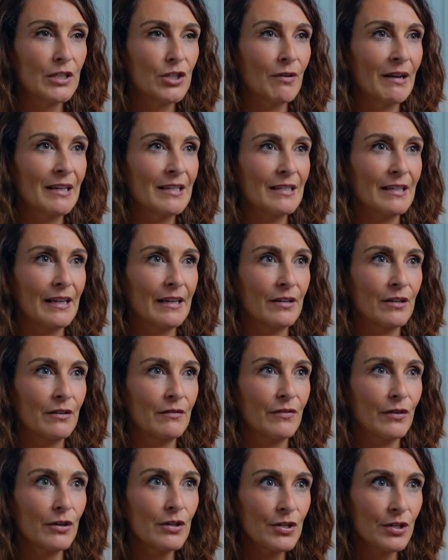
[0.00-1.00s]
a translated
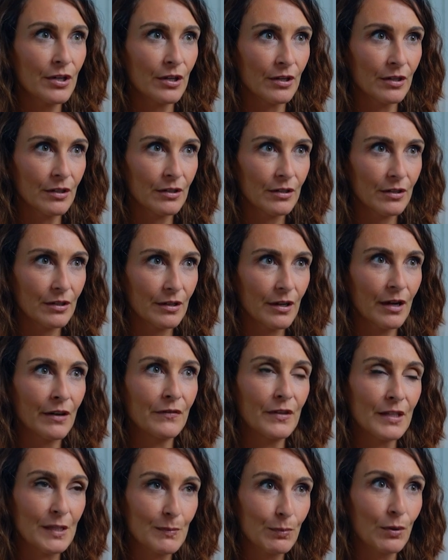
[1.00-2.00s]
version
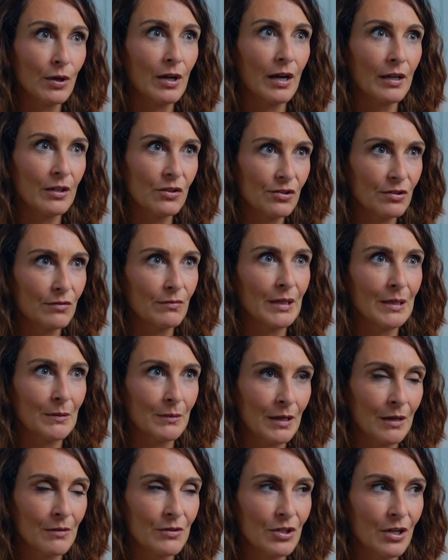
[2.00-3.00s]
of this book I used to read
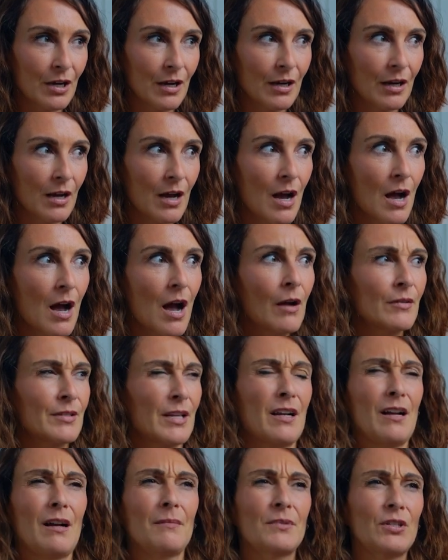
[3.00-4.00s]
when I was young. I was
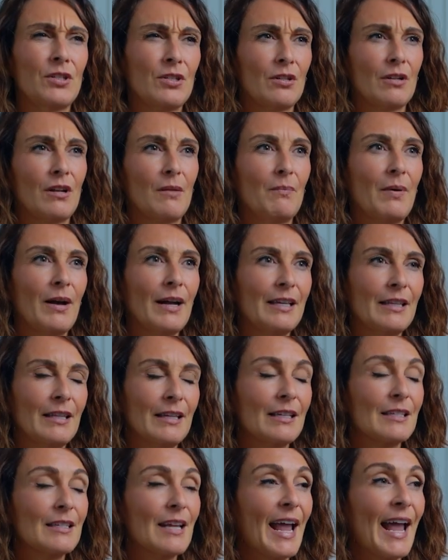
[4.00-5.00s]
like, I'm just going to buy
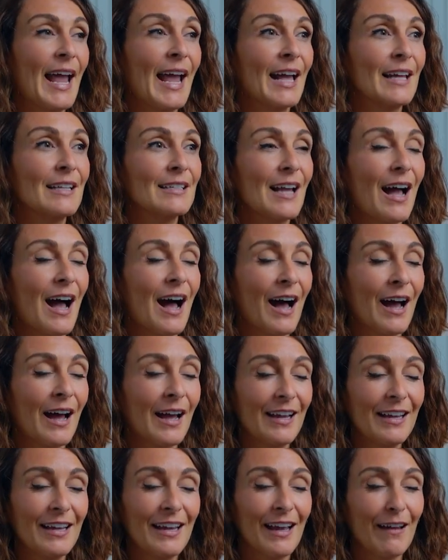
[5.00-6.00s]
this. And
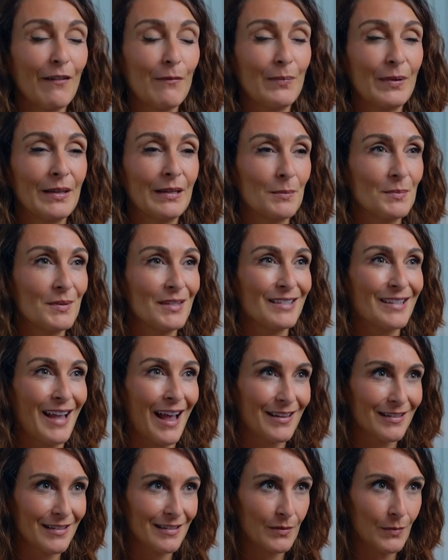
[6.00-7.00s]
I have been
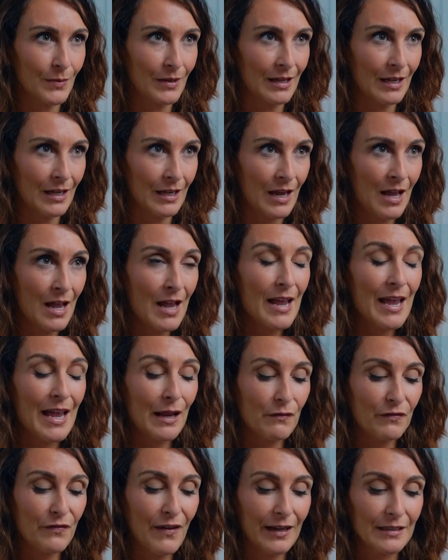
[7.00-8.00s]
obsessed with it.
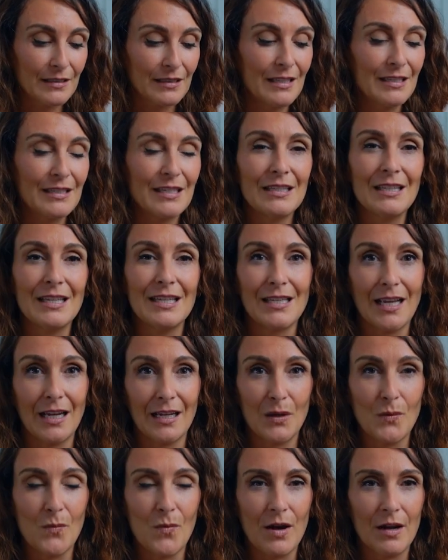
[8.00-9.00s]
In fact, this is the
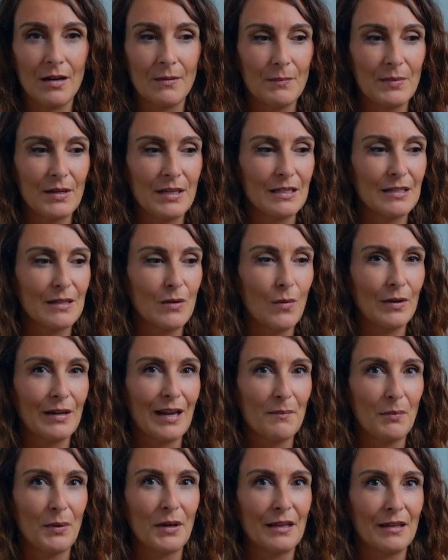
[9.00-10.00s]
second one because the one
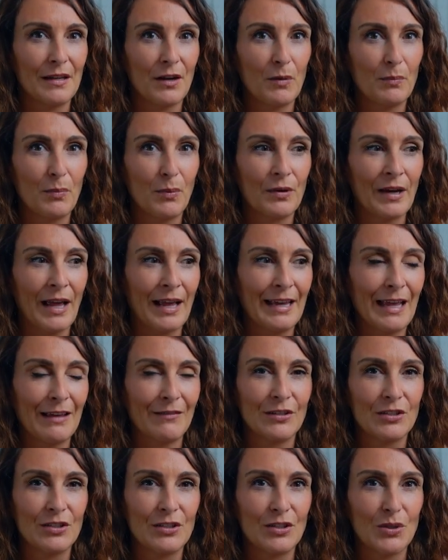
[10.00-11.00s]
I bought at the airport, I
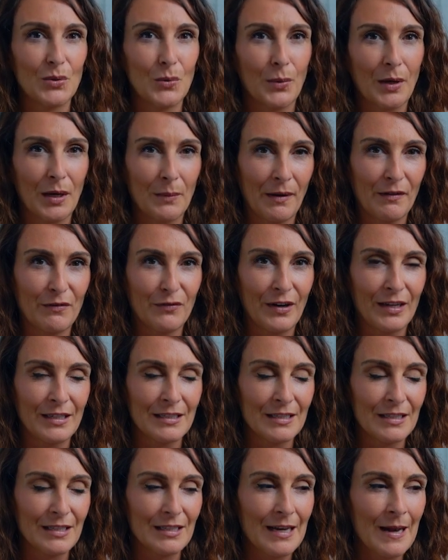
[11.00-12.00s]
gave it to one of my
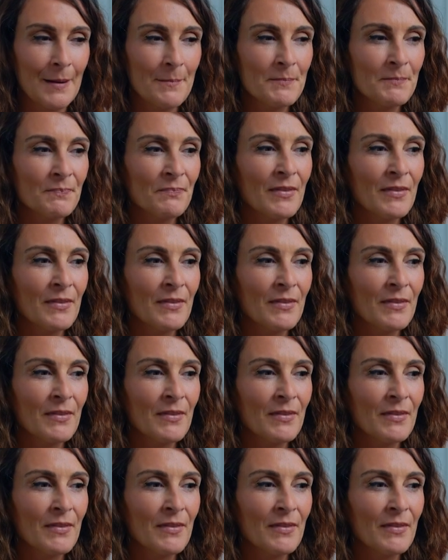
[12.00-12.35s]
friends